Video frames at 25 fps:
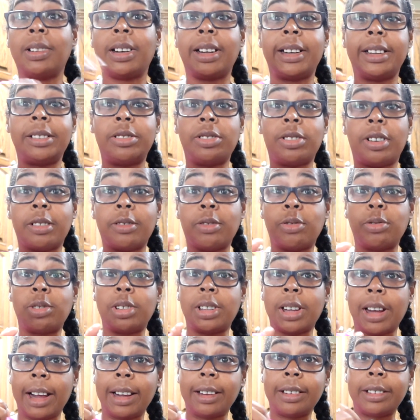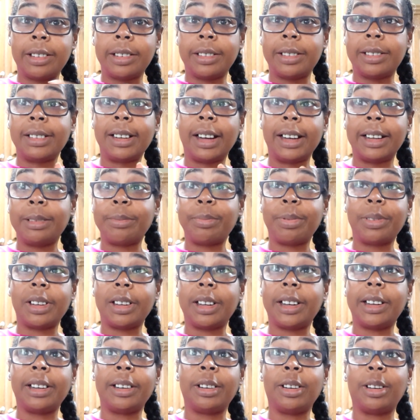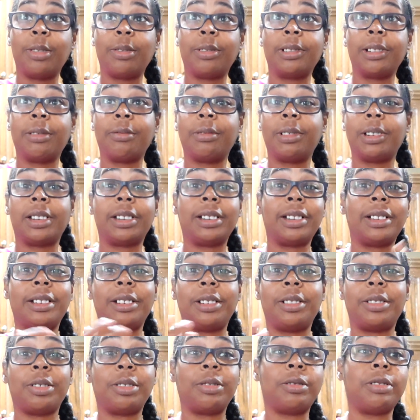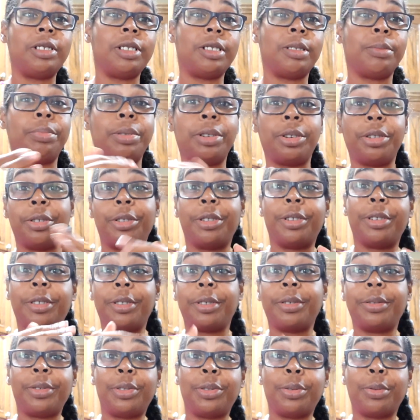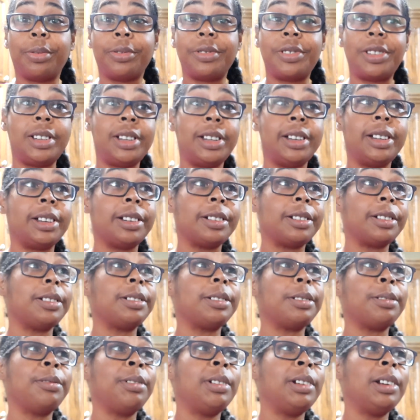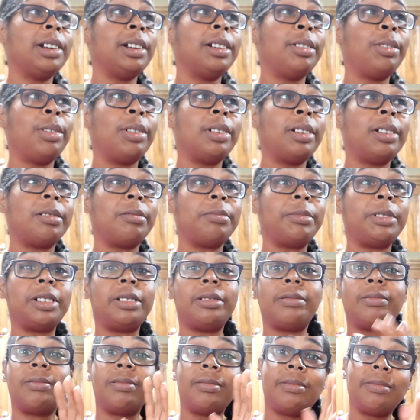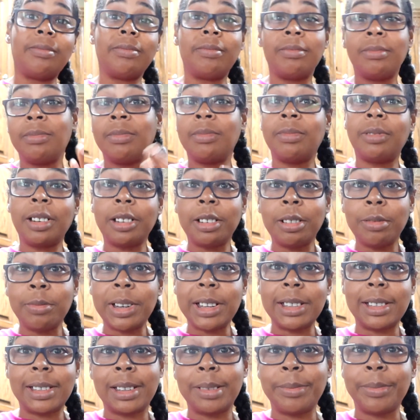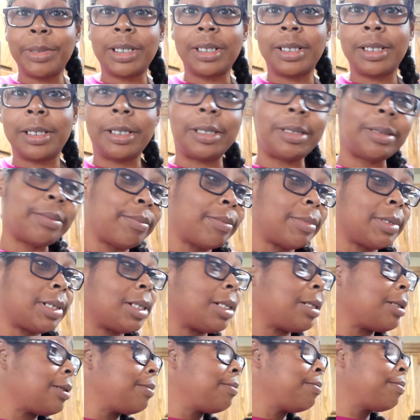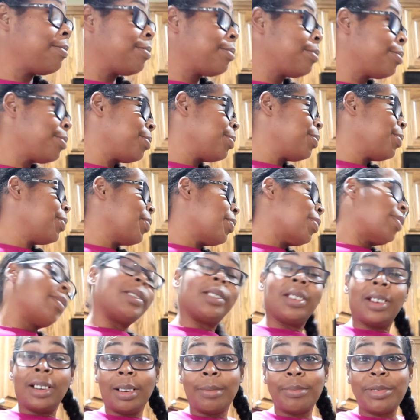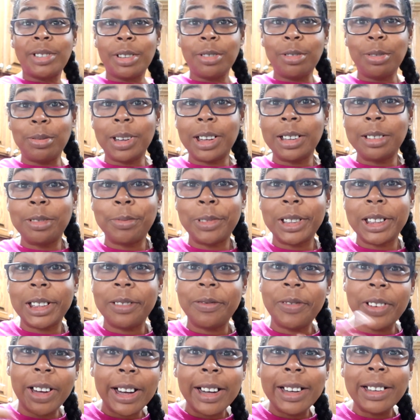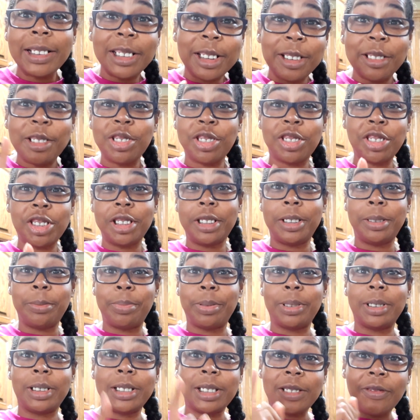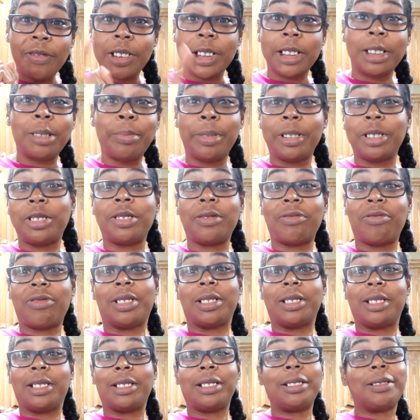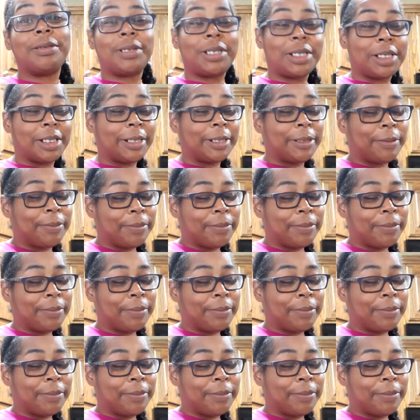a taco salad type thing going with it. You know, you can put it in a tortilla. I mean, there are ways to mix it up. So I'm still riding the wave, and it's cheap. It's very budget friendly. So